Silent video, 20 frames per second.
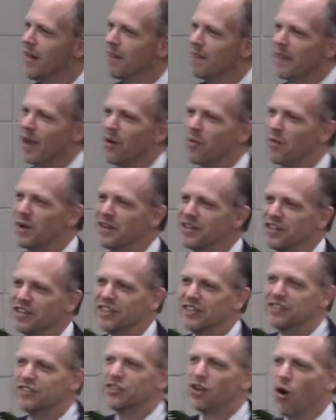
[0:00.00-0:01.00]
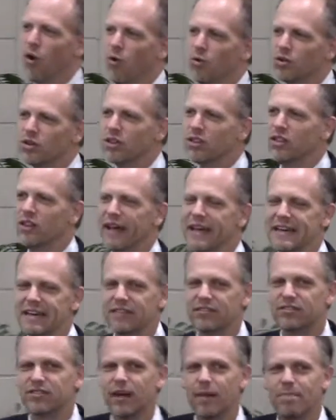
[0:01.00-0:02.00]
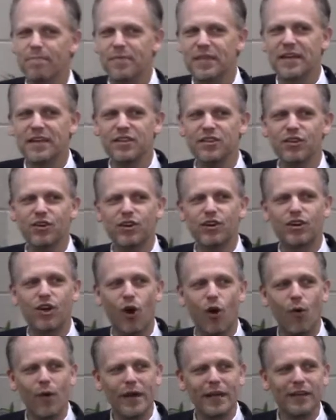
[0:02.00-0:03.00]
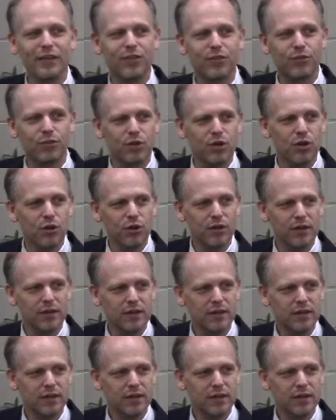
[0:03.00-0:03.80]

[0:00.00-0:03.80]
that when you don't like something you're going through,